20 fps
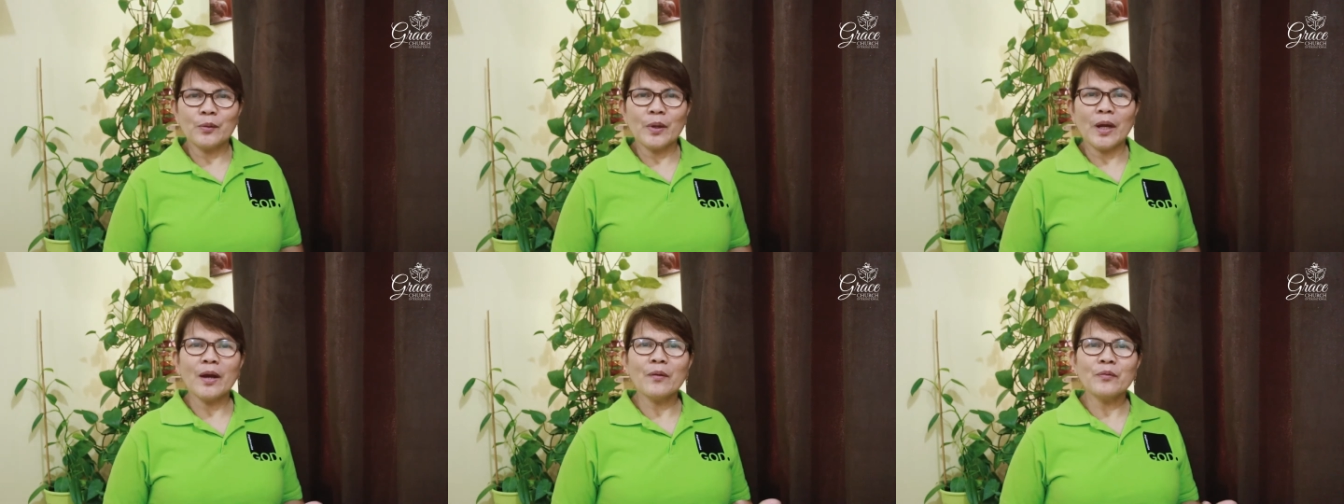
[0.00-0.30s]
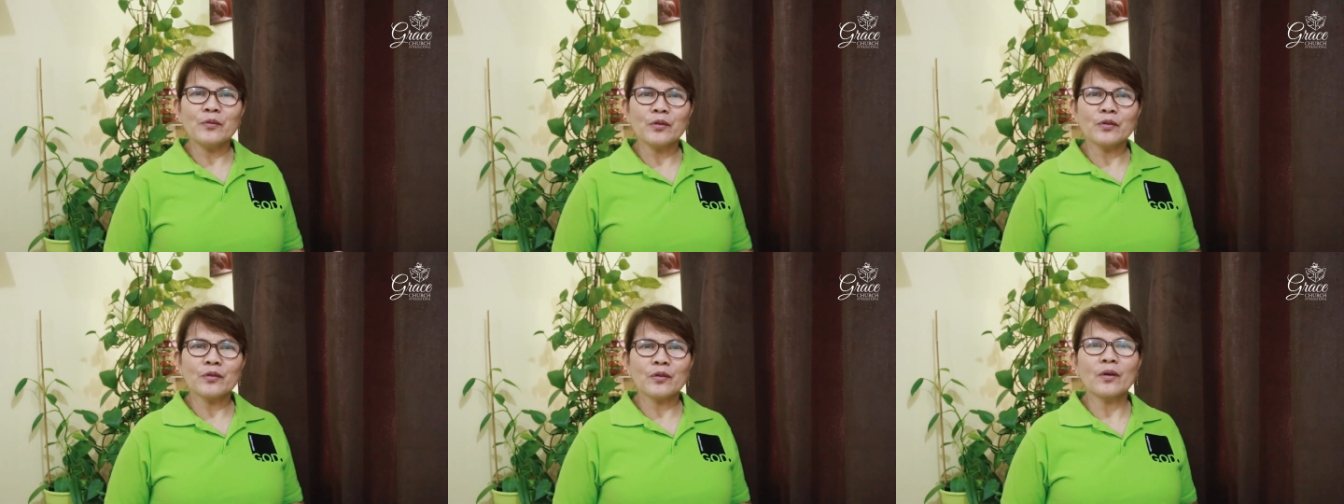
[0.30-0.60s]
we
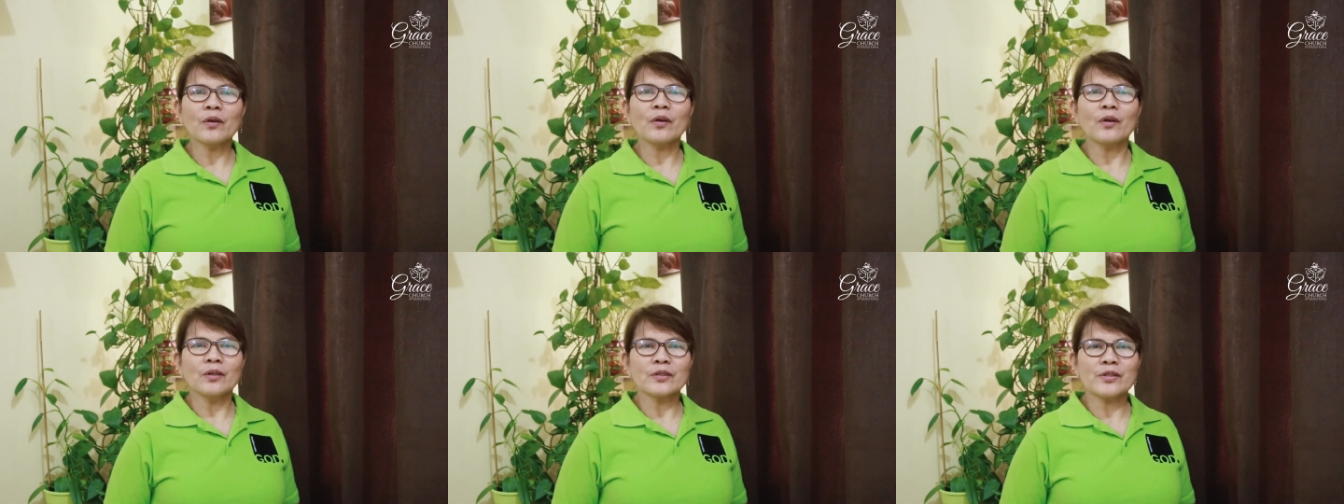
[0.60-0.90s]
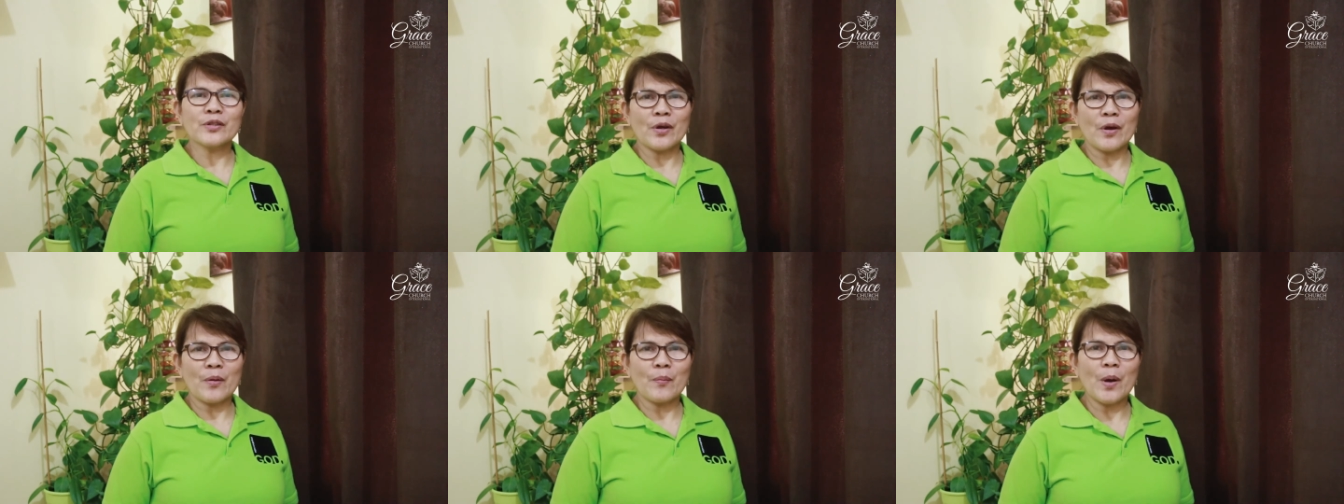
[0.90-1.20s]
have to talk
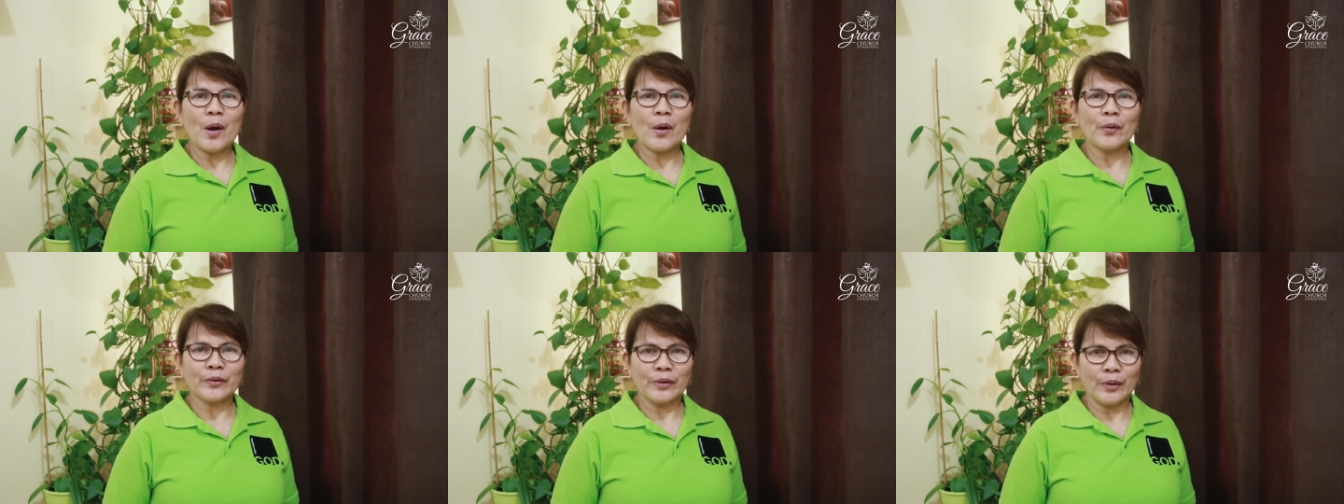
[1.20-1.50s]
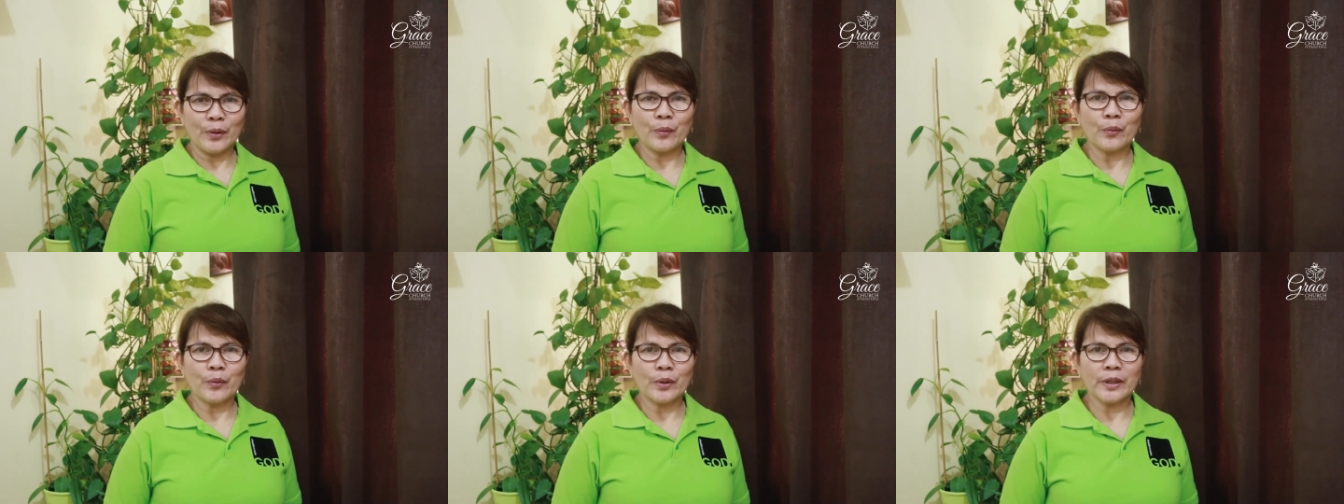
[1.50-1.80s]
also
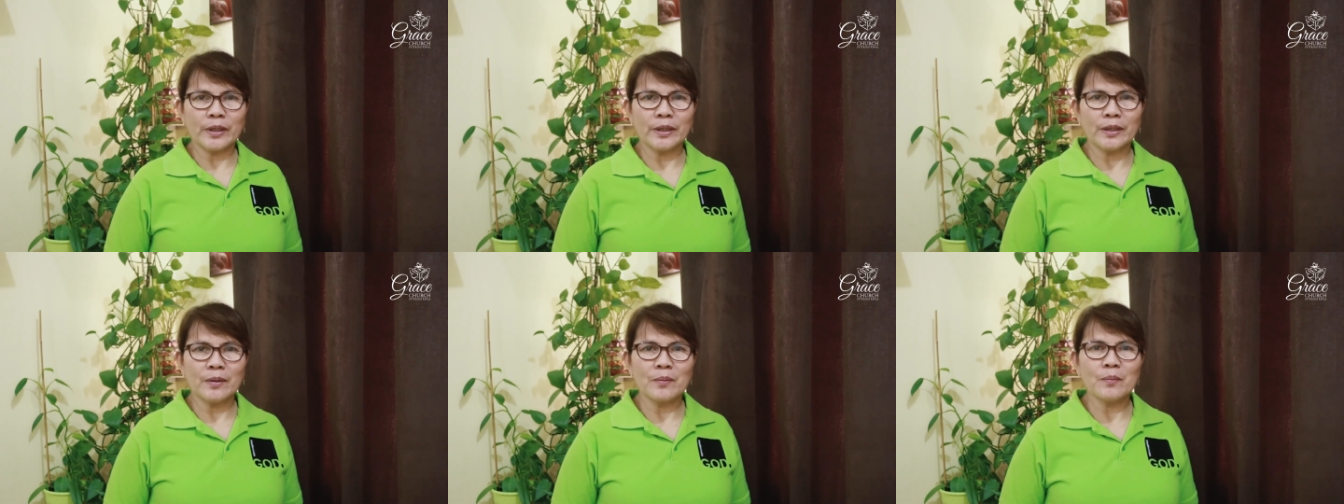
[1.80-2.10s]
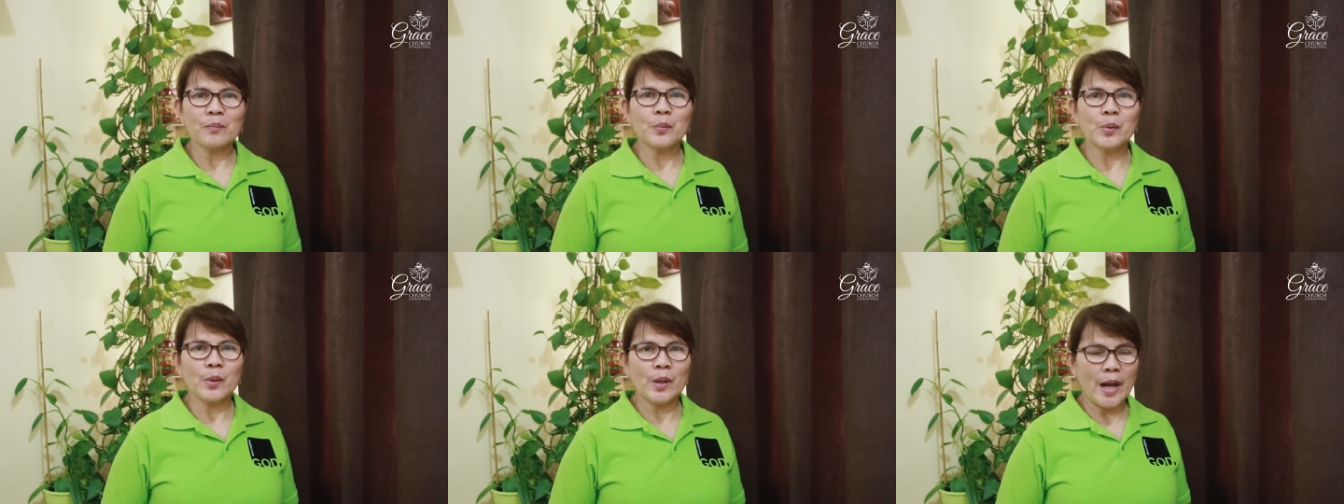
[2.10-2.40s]
about the word
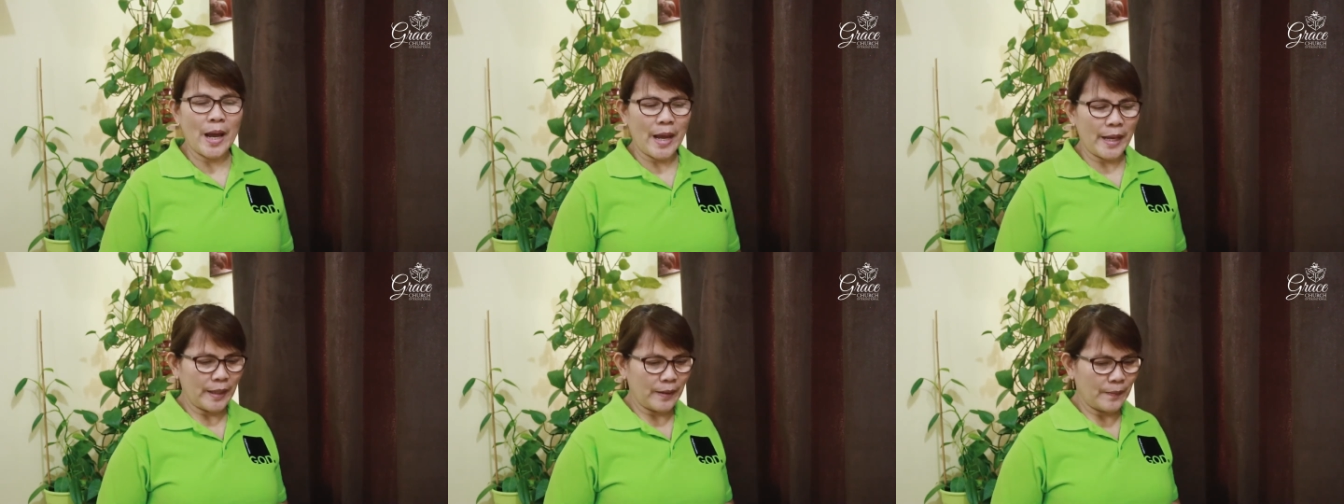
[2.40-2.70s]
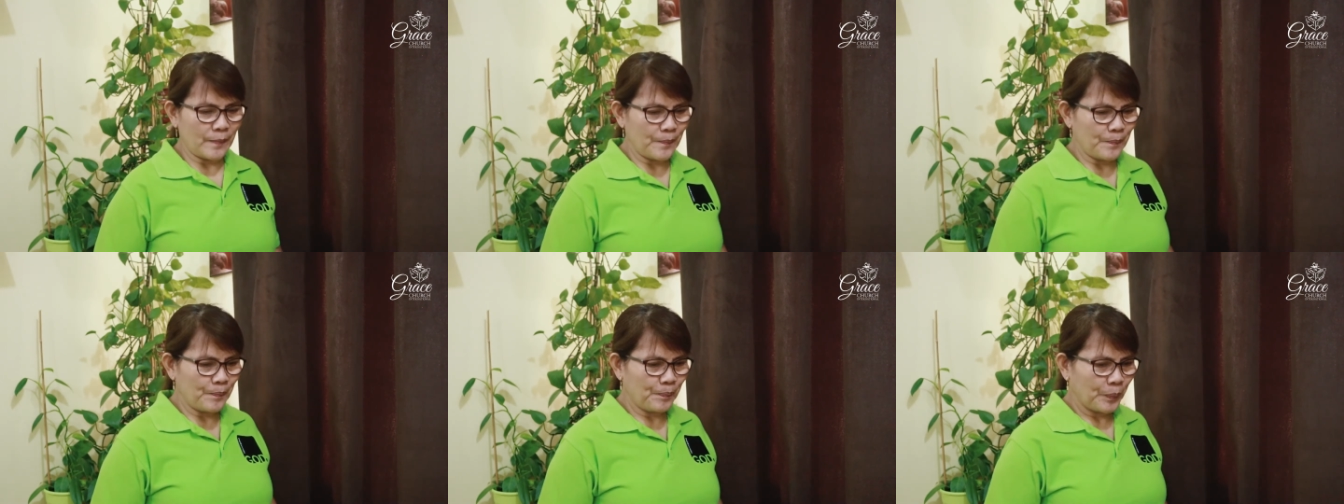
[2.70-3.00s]
pride.